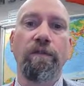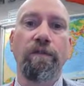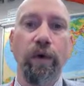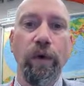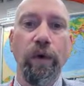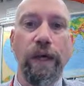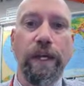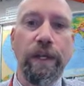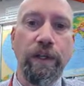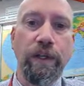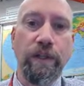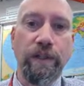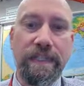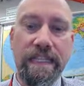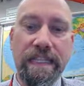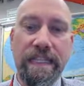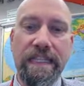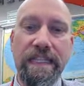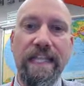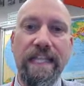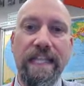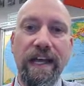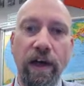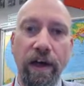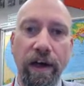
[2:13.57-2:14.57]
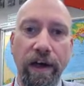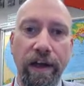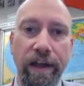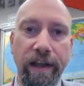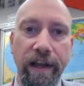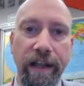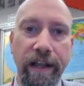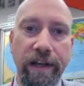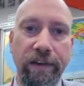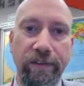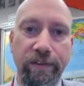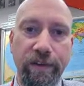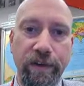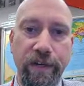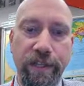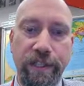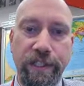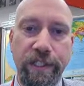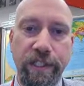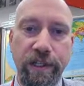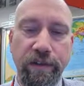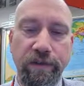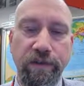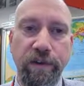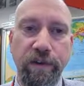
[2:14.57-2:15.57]
Avoid using the online
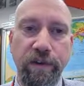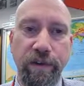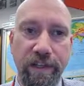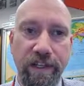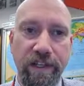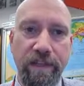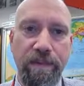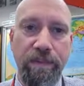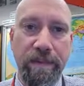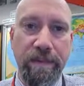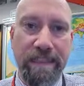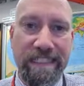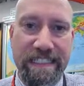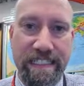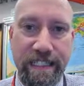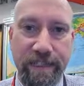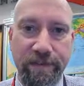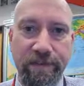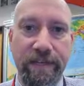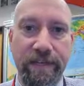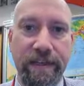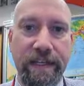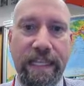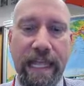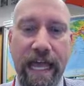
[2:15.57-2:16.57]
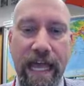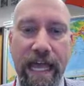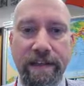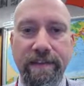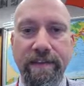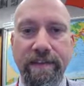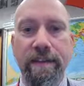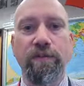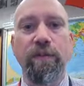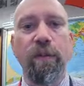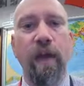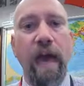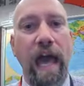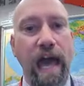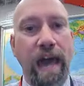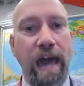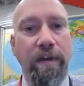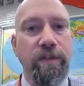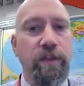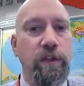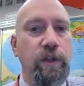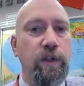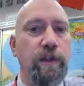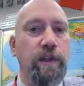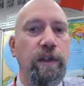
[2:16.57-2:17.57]
version for this specific task. If you
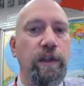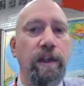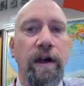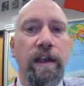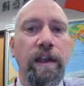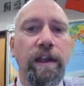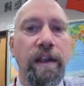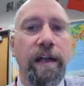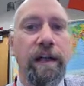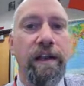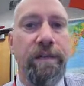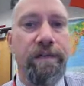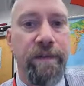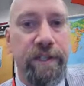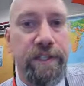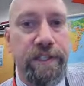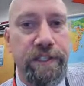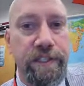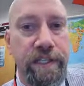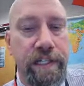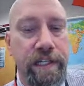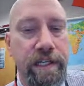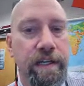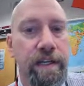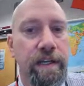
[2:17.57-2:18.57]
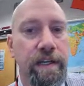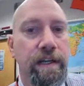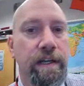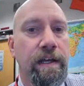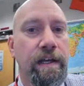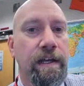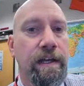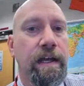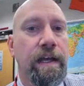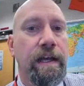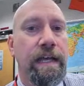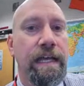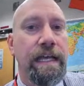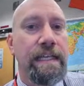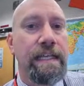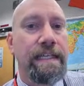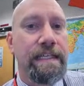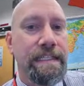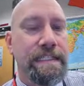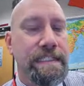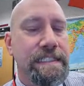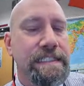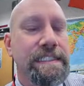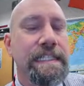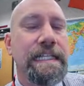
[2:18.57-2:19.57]
have to do the online version,
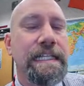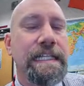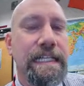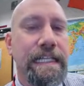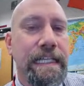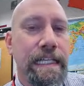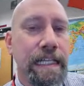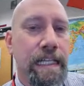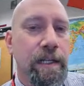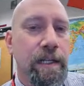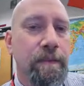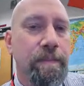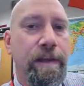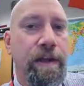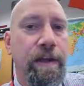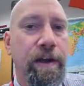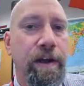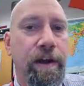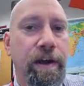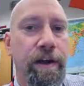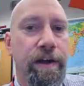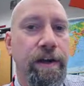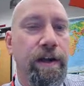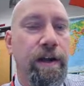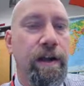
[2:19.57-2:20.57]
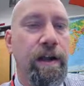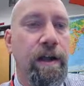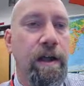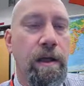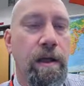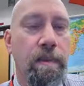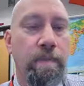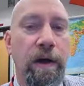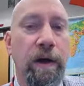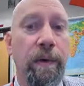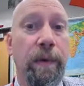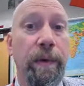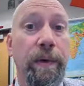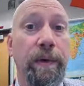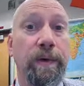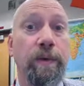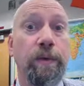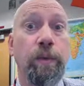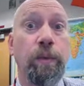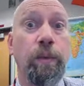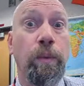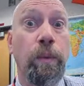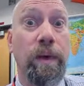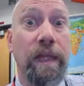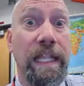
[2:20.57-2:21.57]
it's a, just a little bit harder, but
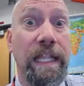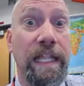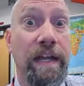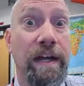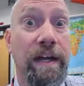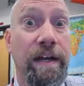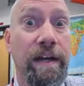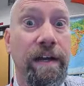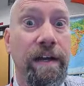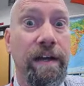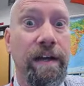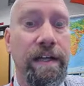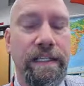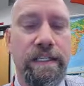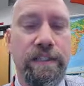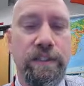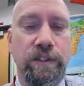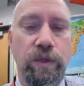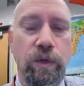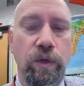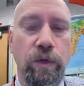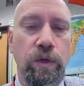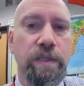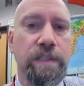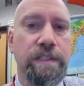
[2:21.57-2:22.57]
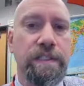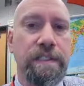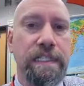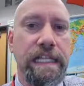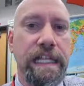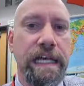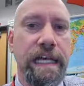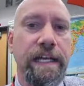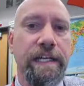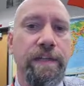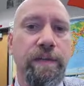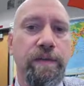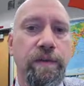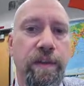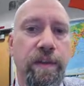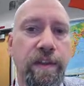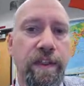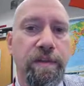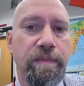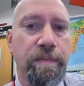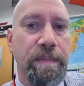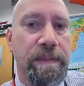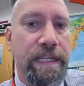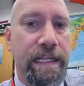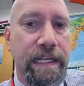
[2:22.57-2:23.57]
what's really hard is Google Slides with
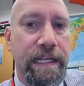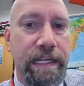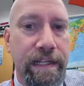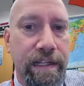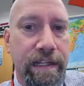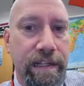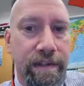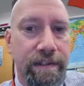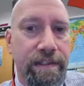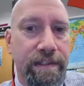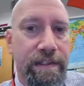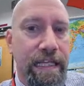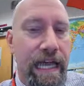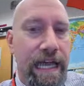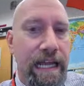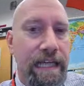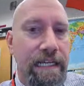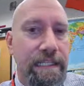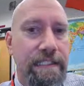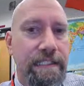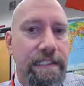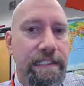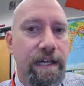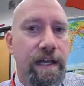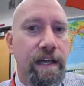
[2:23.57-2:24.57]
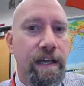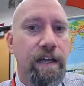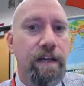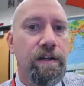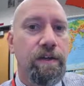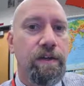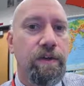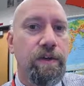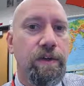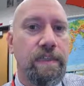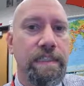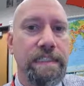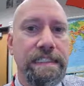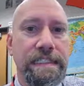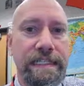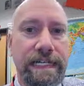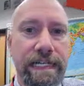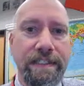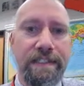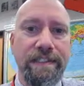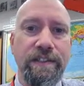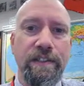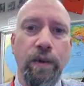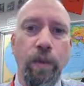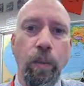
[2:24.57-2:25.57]
this particular task. Google
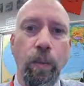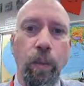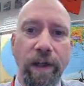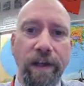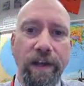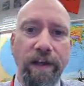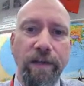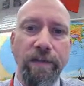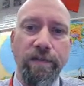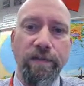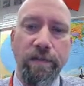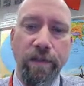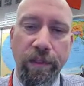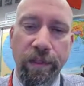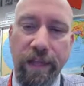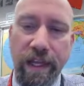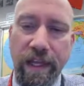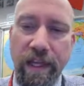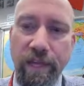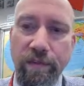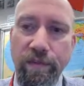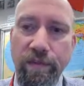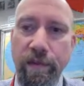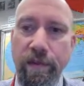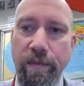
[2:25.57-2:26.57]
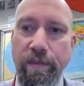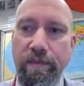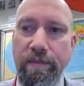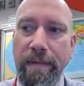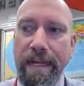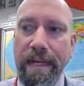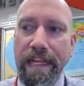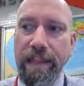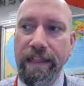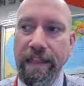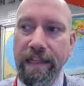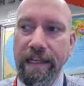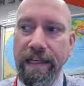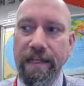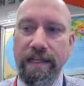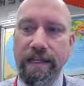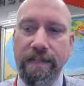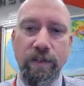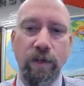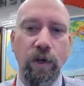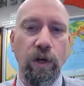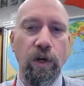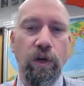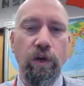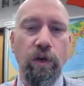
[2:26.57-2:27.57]
Slides is a wonderful thing for many
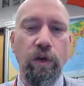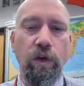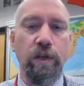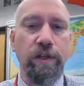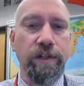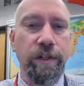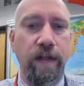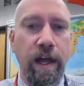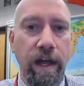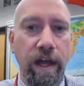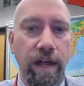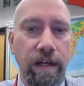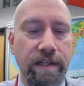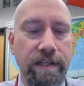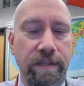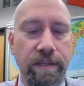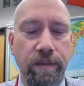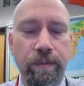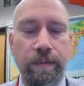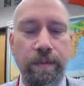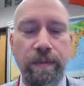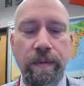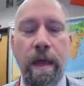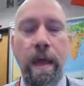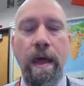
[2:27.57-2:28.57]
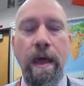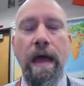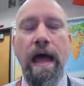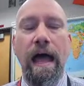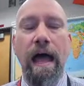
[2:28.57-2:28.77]
things, or Google Docs,